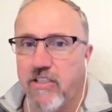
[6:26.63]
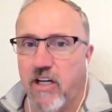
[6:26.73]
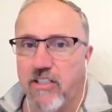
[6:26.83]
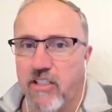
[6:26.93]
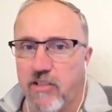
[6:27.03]
It
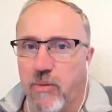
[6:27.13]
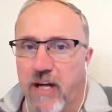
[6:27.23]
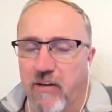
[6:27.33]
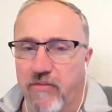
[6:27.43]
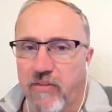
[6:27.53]
starts at
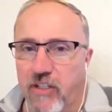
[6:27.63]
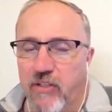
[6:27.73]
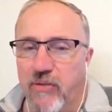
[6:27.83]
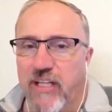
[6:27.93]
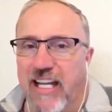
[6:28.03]
12
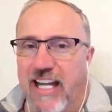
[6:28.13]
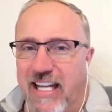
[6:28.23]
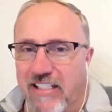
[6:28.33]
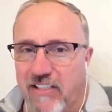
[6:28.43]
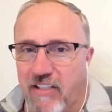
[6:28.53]
noon
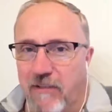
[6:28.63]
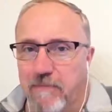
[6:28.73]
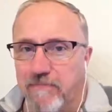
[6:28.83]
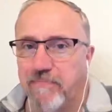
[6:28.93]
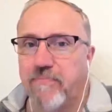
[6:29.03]
Eastern.
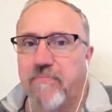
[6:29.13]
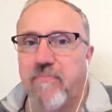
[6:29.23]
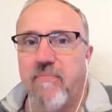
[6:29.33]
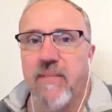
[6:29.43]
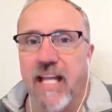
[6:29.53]

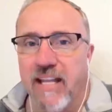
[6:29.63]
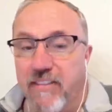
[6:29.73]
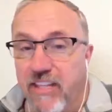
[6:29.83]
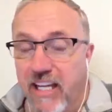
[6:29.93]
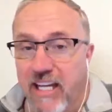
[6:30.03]

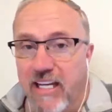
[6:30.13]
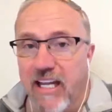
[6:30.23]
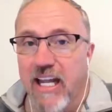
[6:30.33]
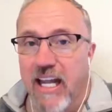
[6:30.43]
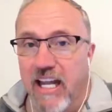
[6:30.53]
And then,
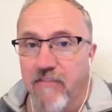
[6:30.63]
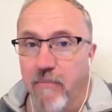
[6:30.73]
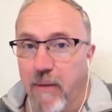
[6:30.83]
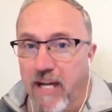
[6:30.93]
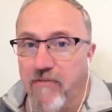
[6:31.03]

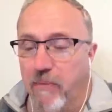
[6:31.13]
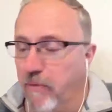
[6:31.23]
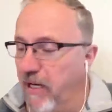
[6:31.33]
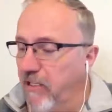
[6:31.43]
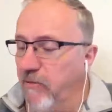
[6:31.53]
if Mike
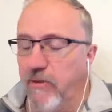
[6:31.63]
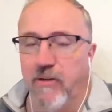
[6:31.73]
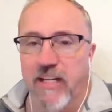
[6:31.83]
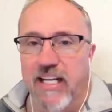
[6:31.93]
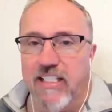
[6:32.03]
from around the
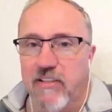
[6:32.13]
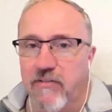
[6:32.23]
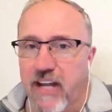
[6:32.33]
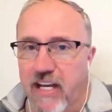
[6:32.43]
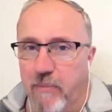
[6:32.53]
world is
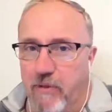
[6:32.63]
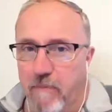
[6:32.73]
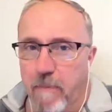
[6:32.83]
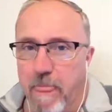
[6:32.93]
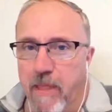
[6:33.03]

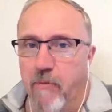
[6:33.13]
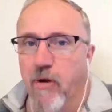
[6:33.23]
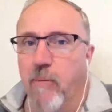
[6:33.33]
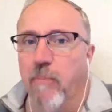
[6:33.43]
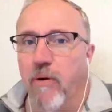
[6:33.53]
available,
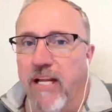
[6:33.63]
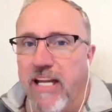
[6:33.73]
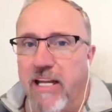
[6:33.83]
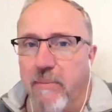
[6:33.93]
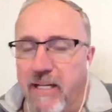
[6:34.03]
we'll
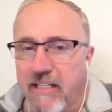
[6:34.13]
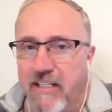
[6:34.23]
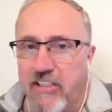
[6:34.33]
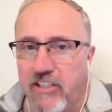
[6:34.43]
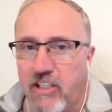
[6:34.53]
bring him
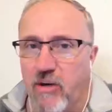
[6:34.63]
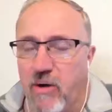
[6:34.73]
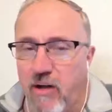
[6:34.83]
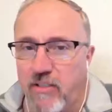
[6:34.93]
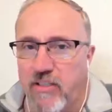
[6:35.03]
into this
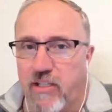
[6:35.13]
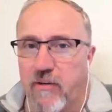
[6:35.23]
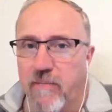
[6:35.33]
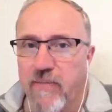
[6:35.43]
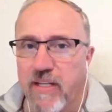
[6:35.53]
show
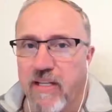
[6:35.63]
also